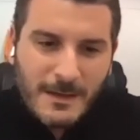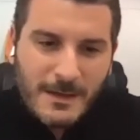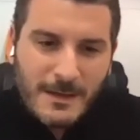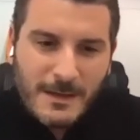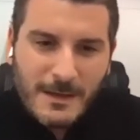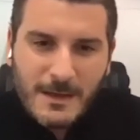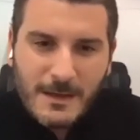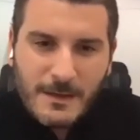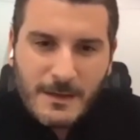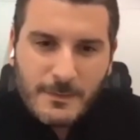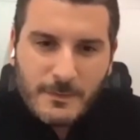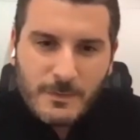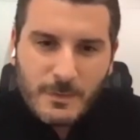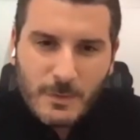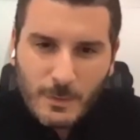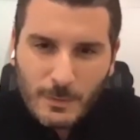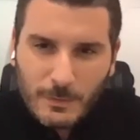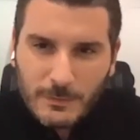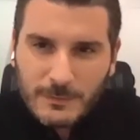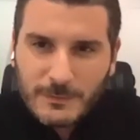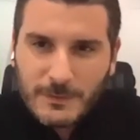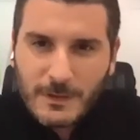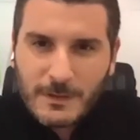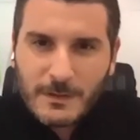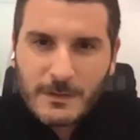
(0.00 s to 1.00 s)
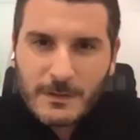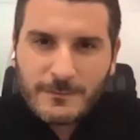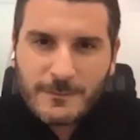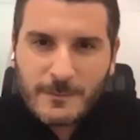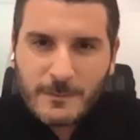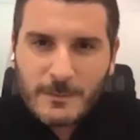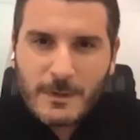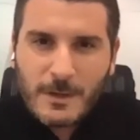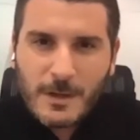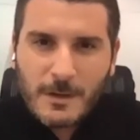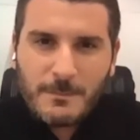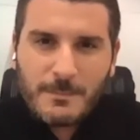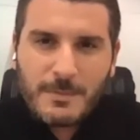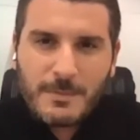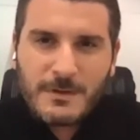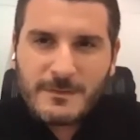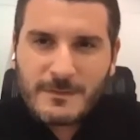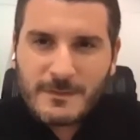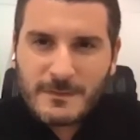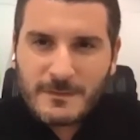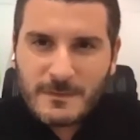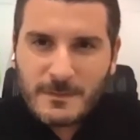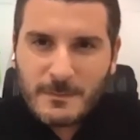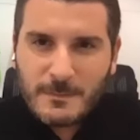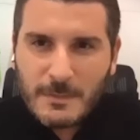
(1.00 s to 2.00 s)
The whole target from the company
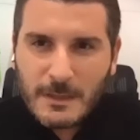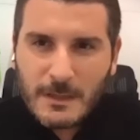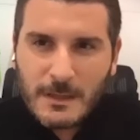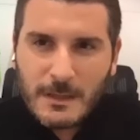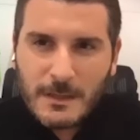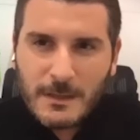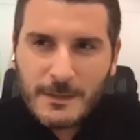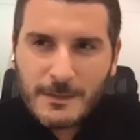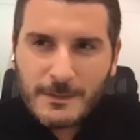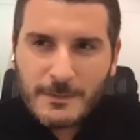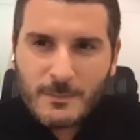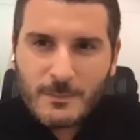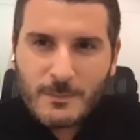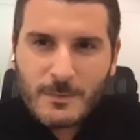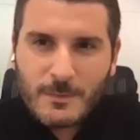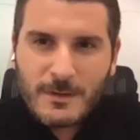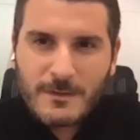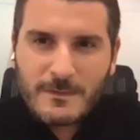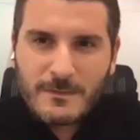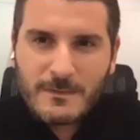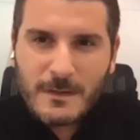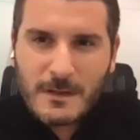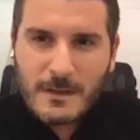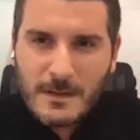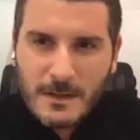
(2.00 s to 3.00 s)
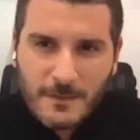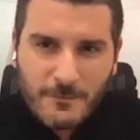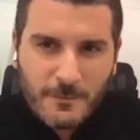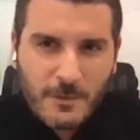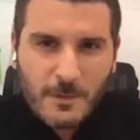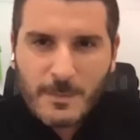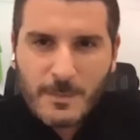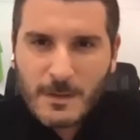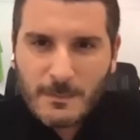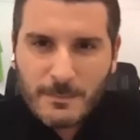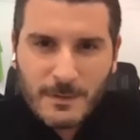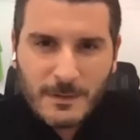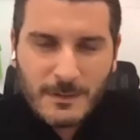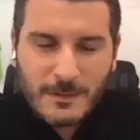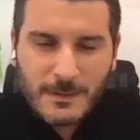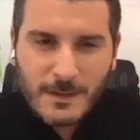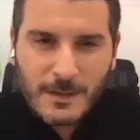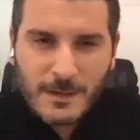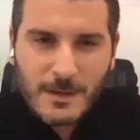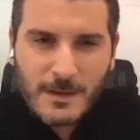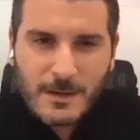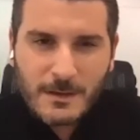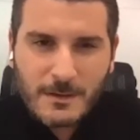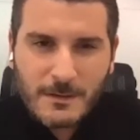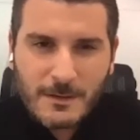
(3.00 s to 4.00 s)
since the beginning was never about building a
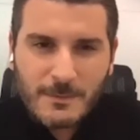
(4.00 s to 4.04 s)
car.